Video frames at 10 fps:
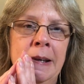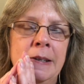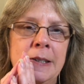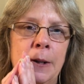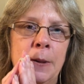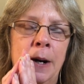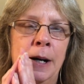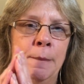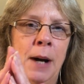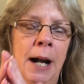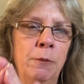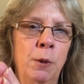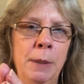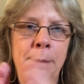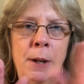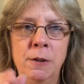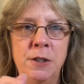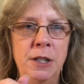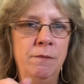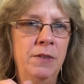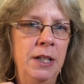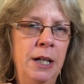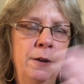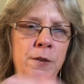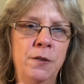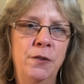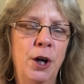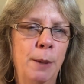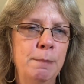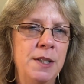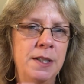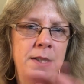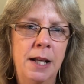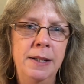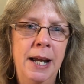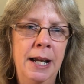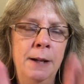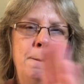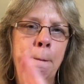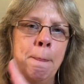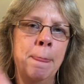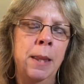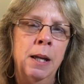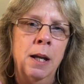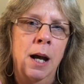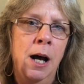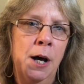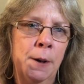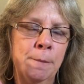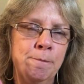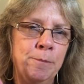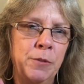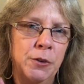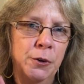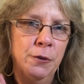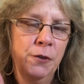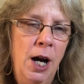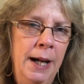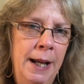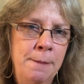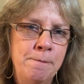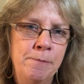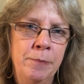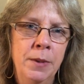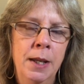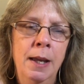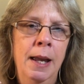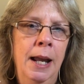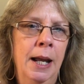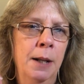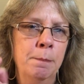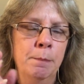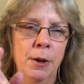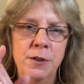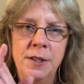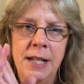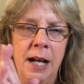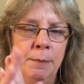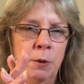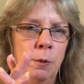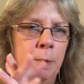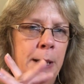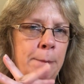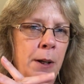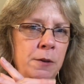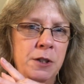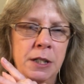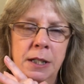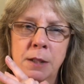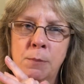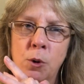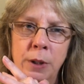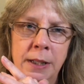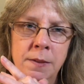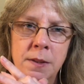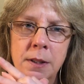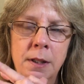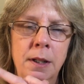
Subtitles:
so I will be posting videos from Sunday through Friday, and most of the time it will be posted in the mornings.